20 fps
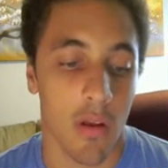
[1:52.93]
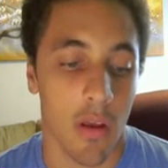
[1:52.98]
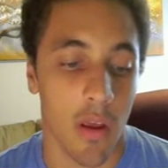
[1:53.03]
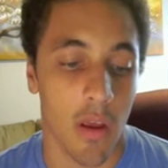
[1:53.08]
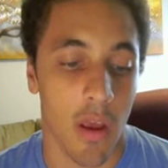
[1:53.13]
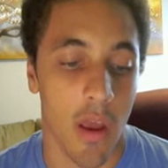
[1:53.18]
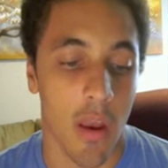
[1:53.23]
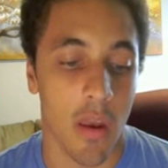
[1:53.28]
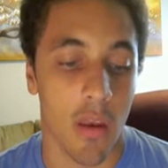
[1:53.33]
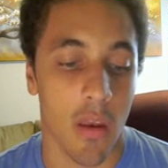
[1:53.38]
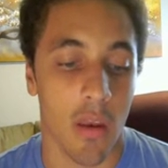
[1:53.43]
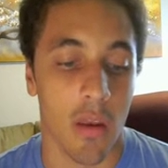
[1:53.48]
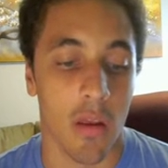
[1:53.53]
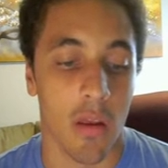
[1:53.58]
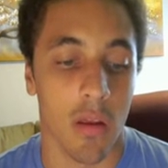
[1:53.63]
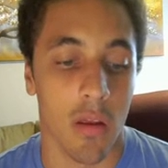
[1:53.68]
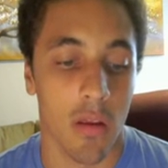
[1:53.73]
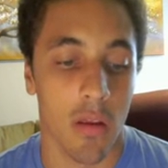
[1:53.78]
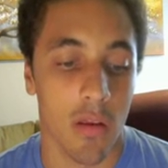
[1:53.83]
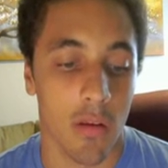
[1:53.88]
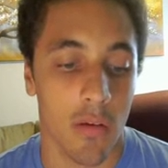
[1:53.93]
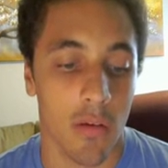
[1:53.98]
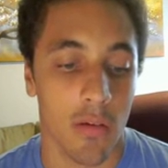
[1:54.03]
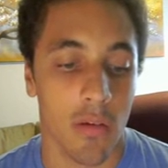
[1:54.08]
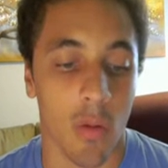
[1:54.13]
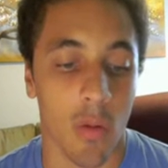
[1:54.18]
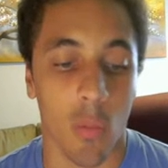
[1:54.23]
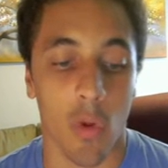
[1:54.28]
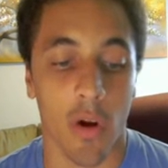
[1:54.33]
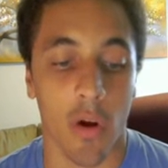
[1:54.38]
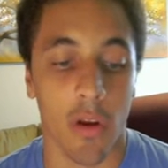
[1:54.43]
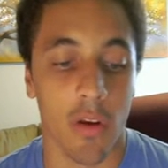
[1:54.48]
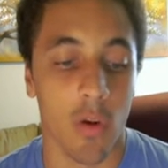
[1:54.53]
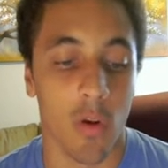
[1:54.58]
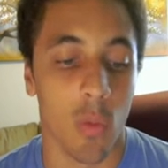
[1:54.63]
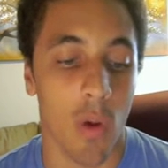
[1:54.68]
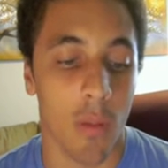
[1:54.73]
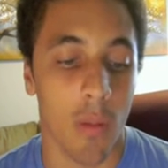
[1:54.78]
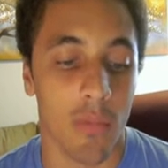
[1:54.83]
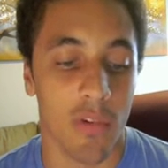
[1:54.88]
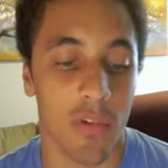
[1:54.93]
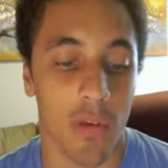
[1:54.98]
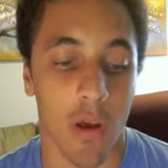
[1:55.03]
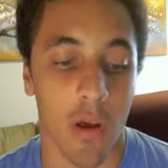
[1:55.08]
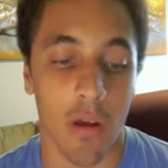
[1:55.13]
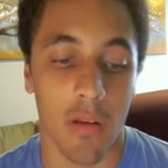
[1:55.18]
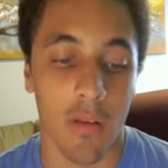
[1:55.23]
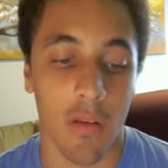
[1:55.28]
in somewhere in your website.